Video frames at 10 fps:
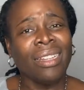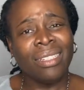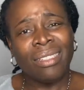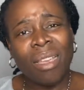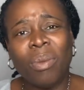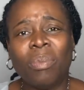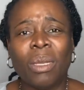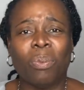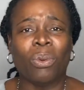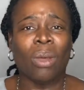And she's helping
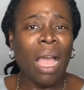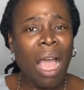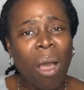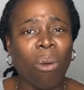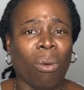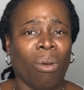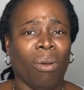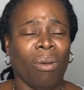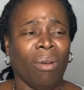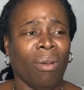people. How?
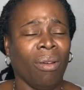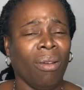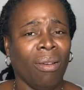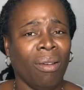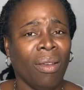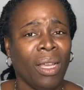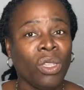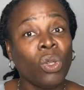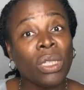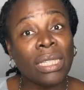
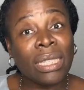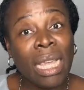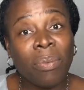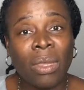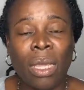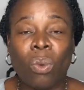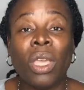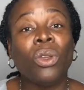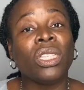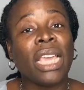So the same thing.
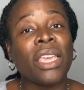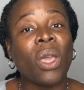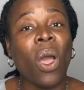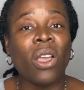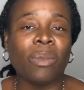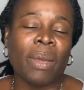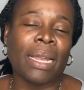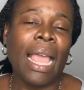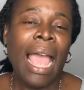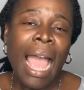When you take your
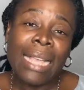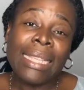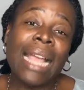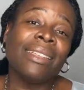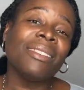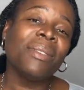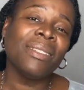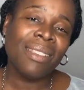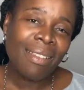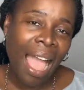husband, I say, I just
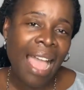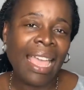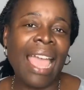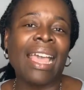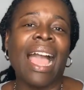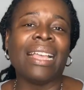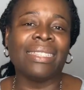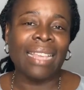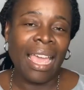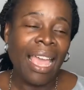want to go and get
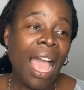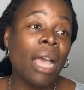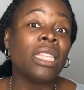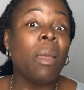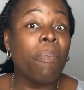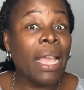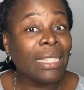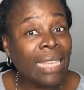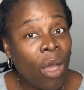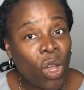cancer. The
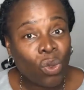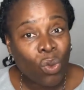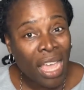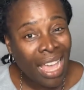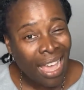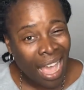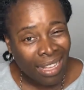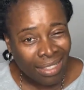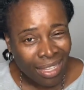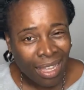person you are going to get
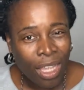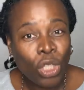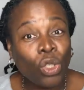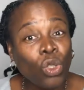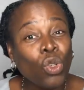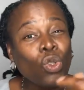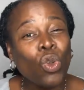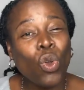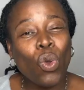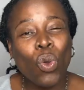cancer, do you
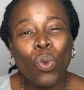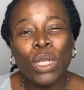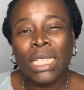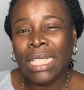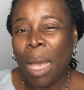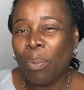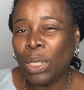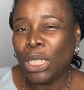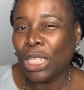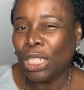know what is
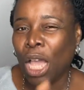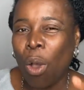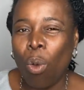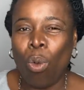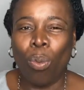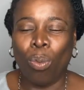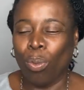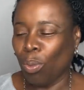happening in their home?